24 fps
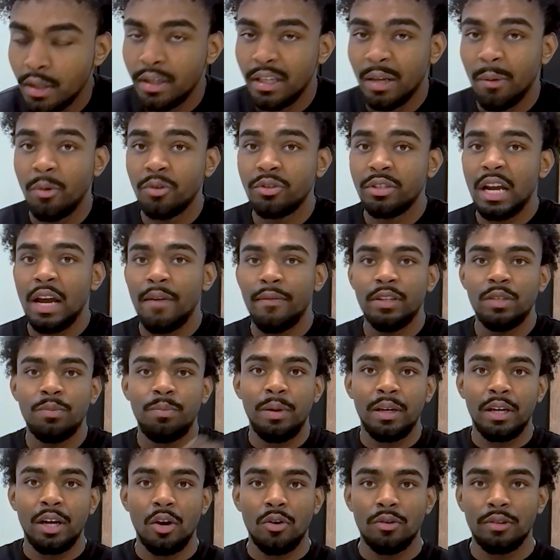Now once you have this
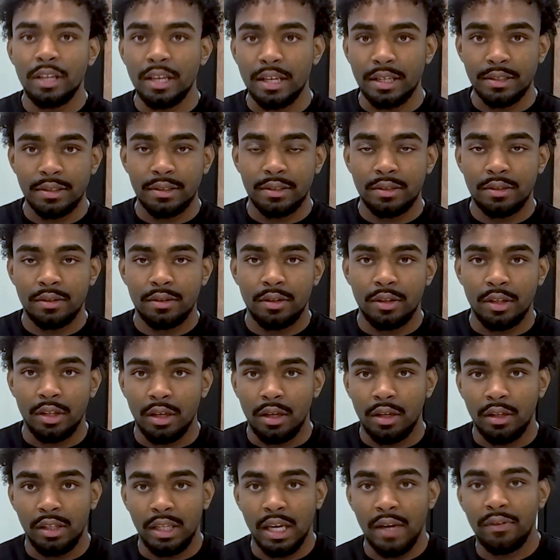big old list,
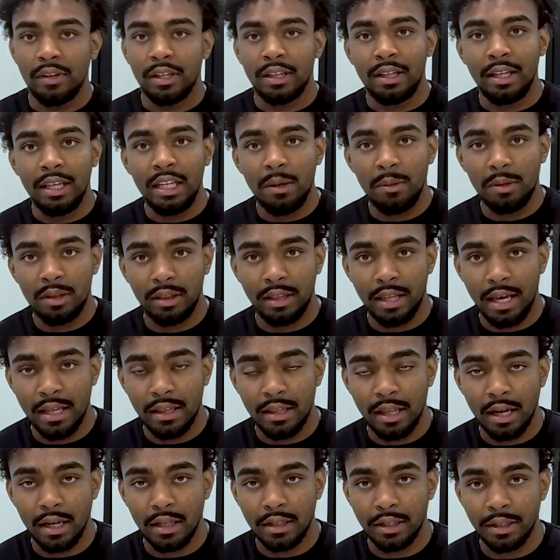you have to clean it with a landline